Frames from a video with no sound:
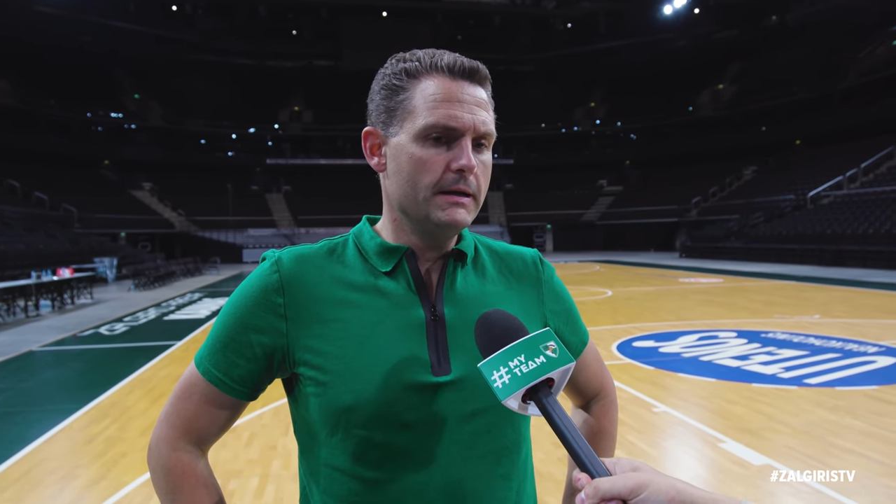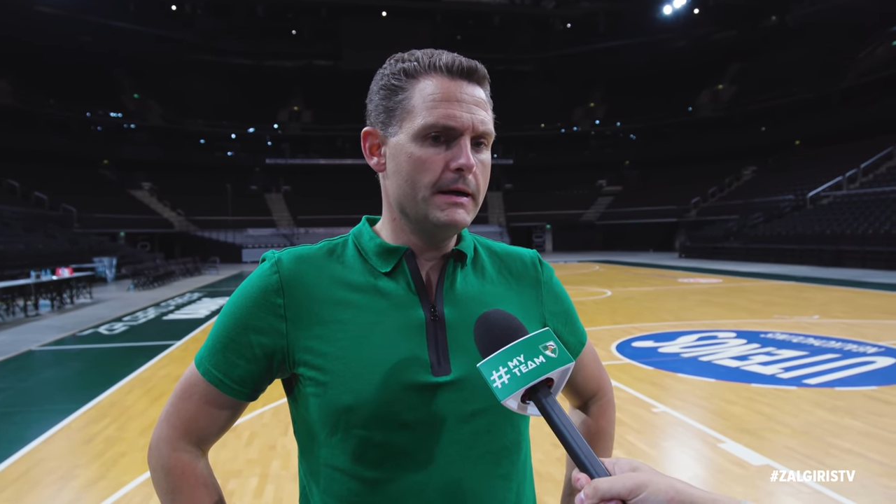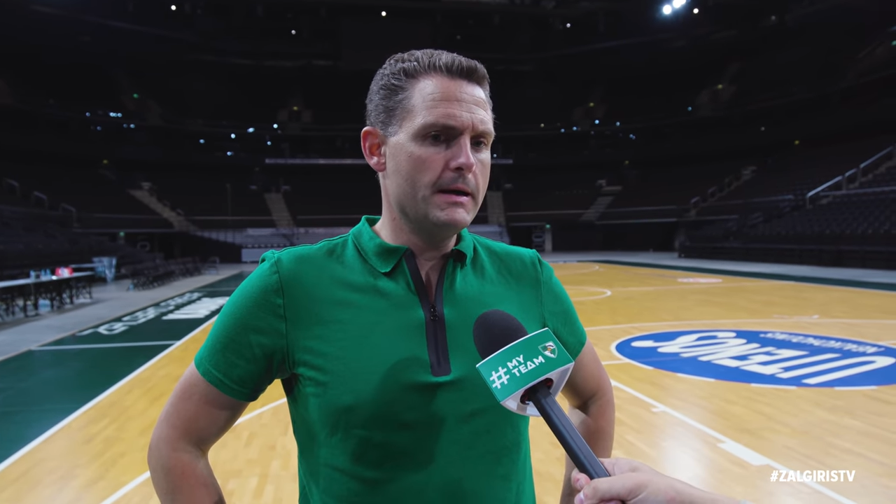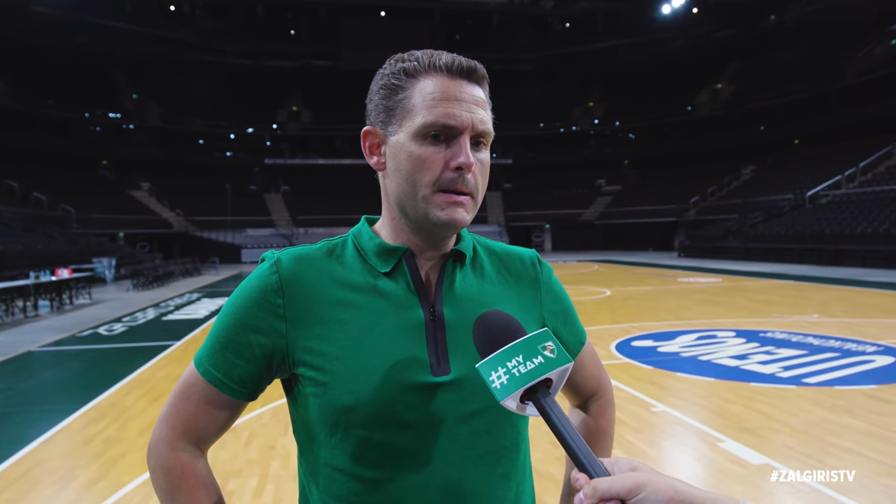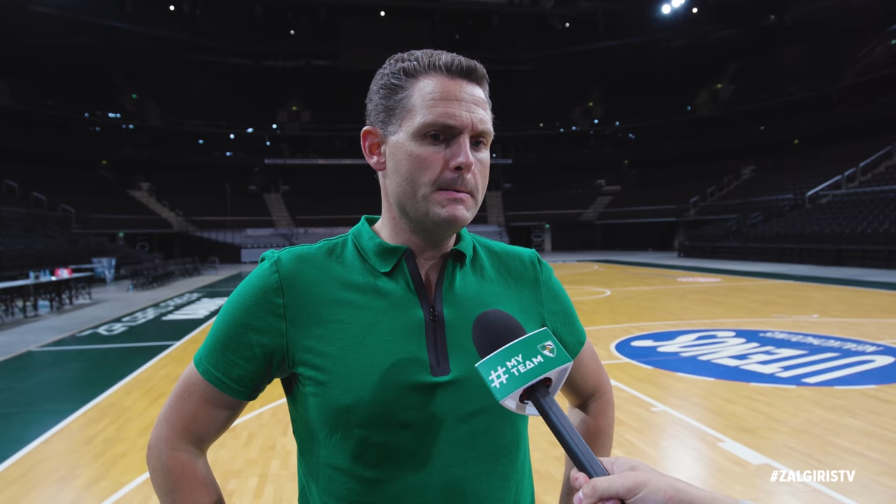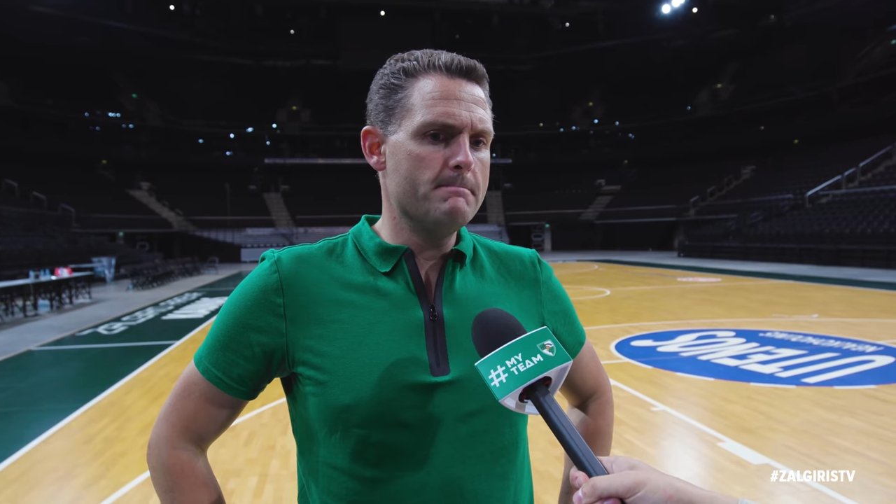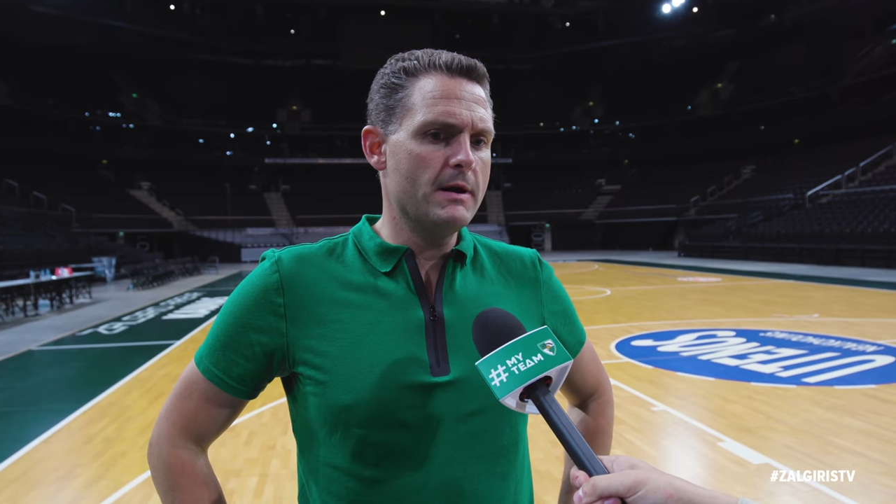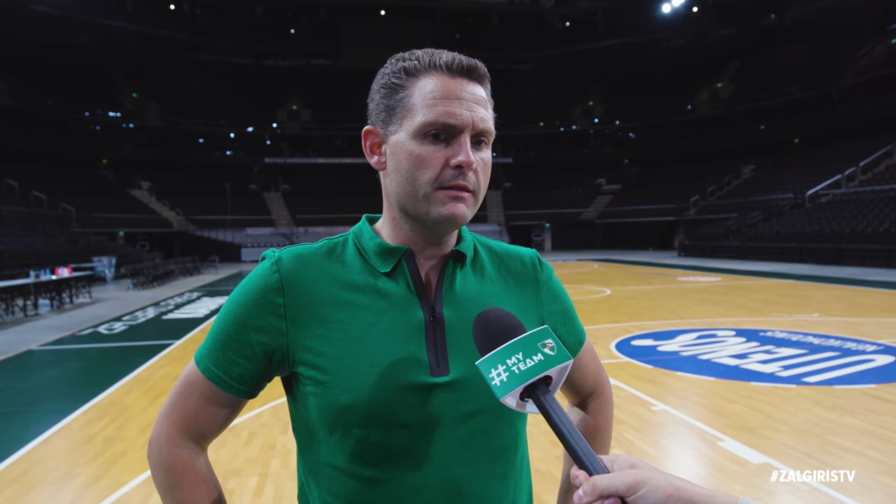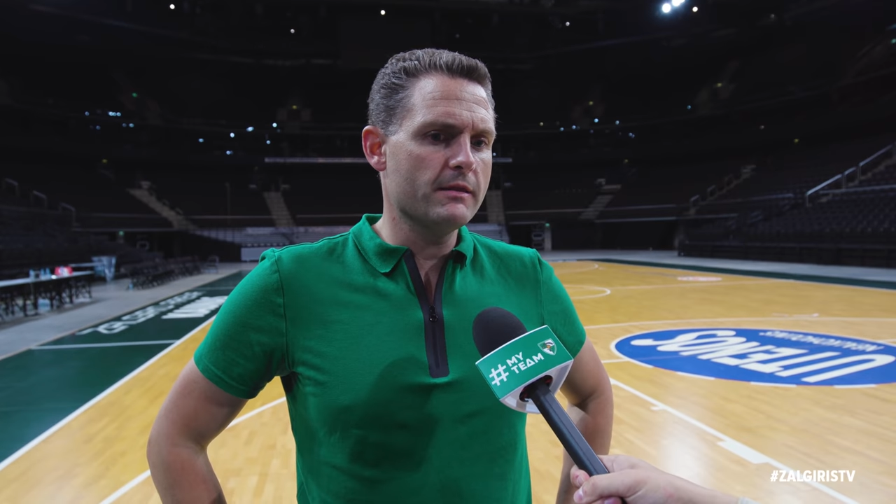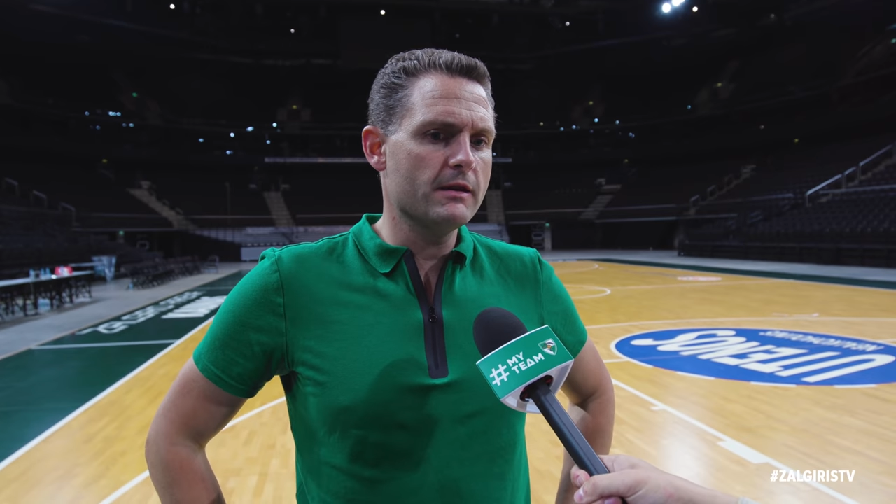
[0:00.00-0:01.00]

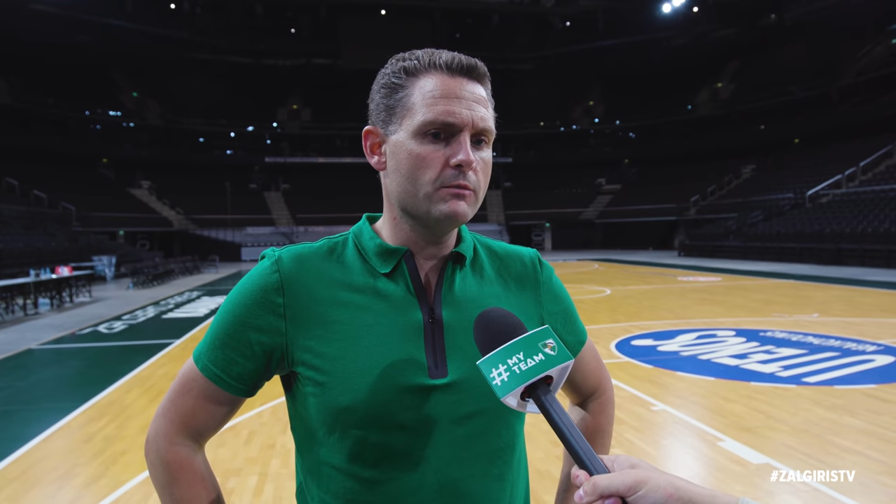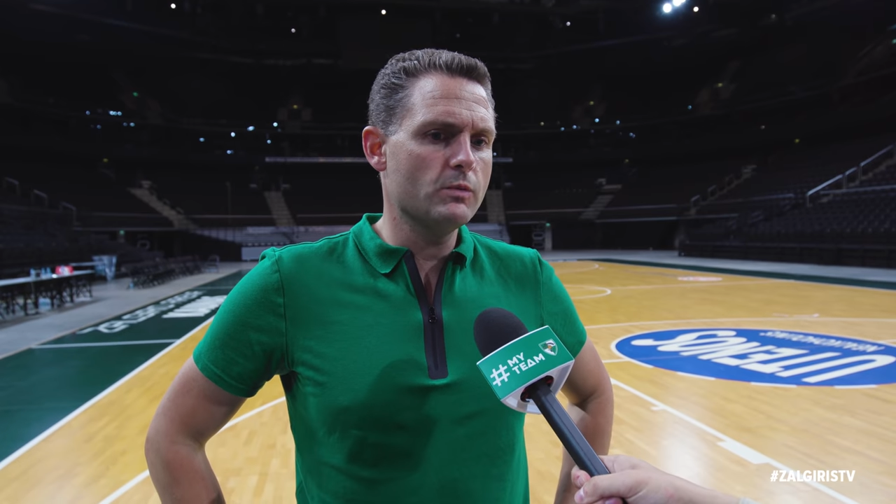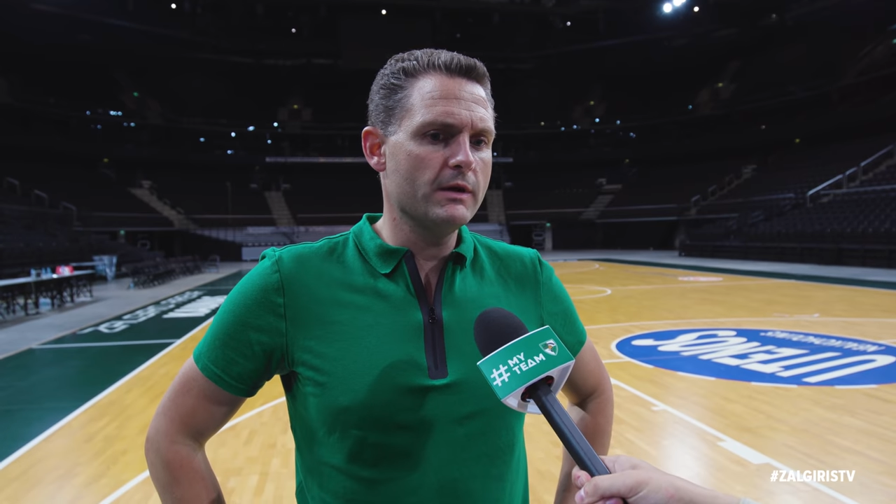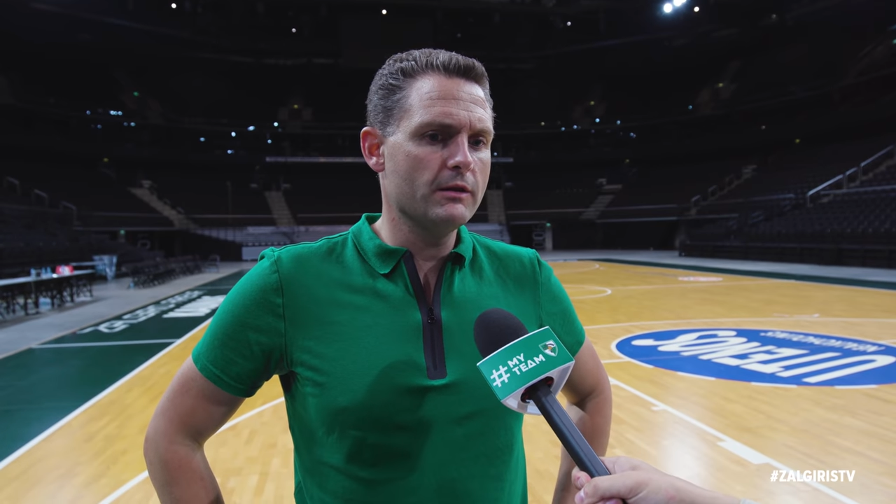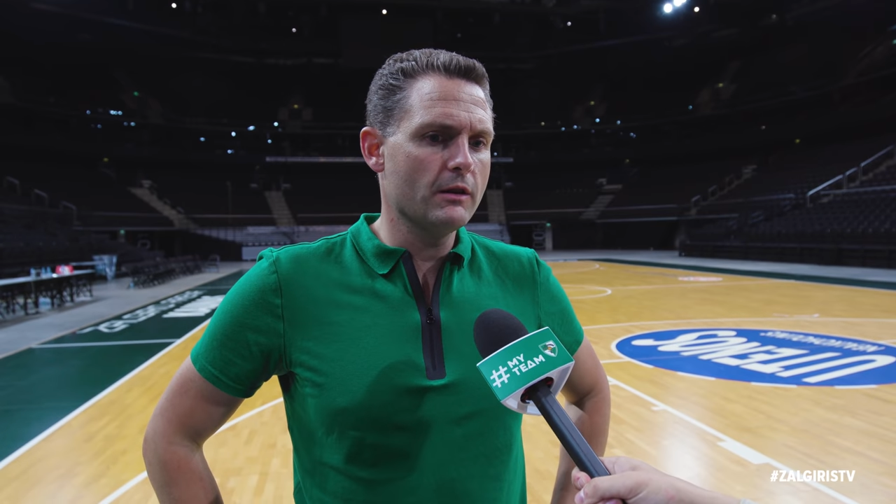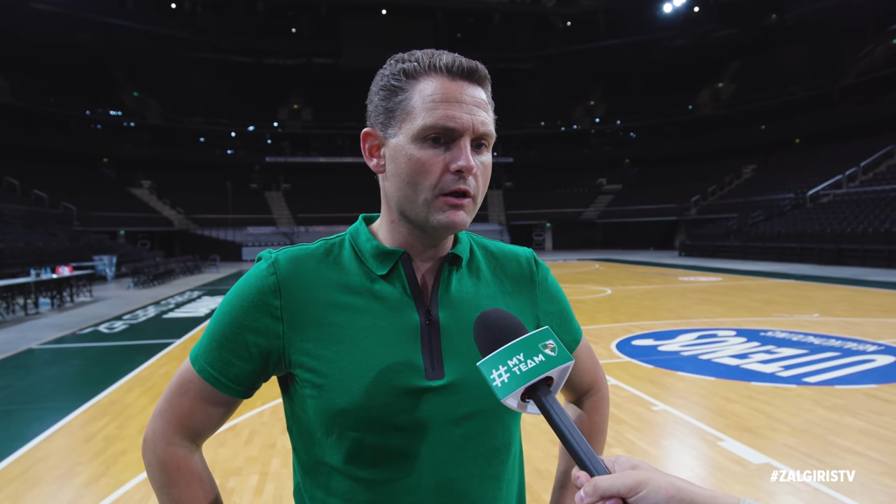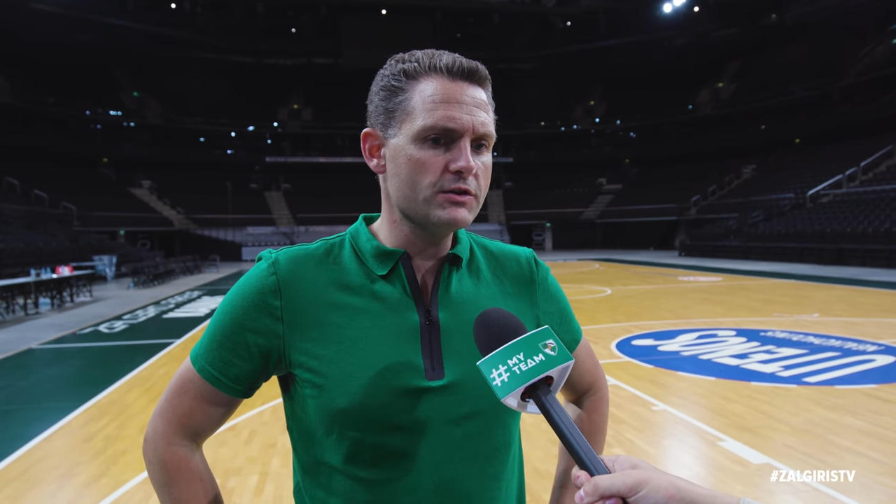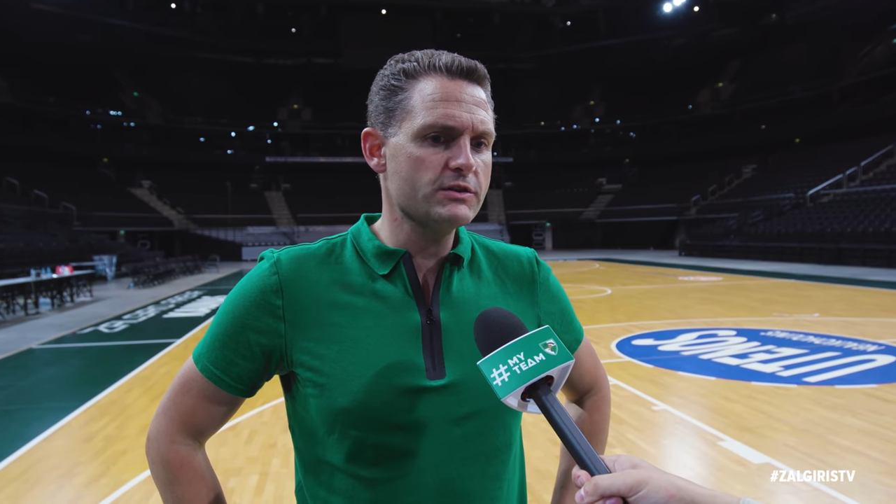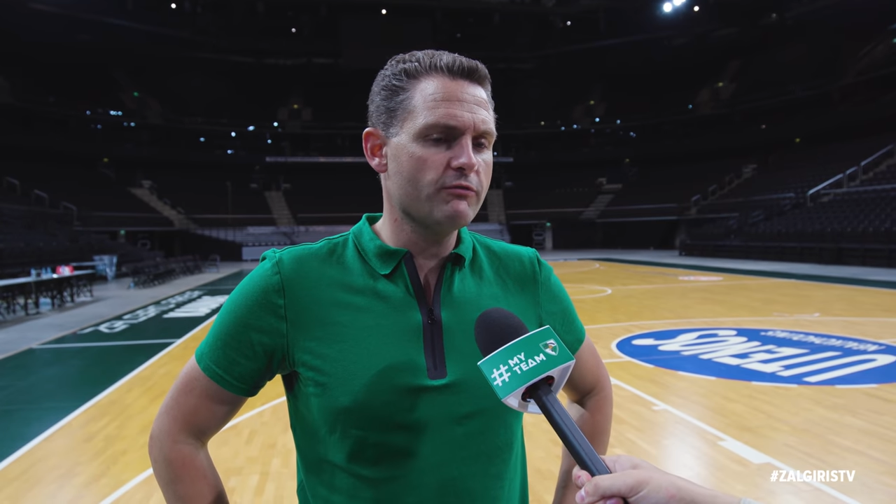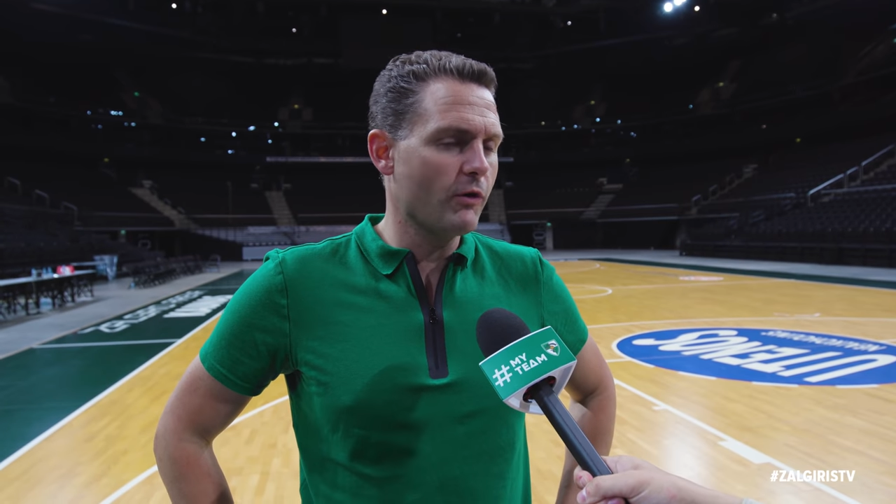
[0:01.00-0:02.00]
and then we lost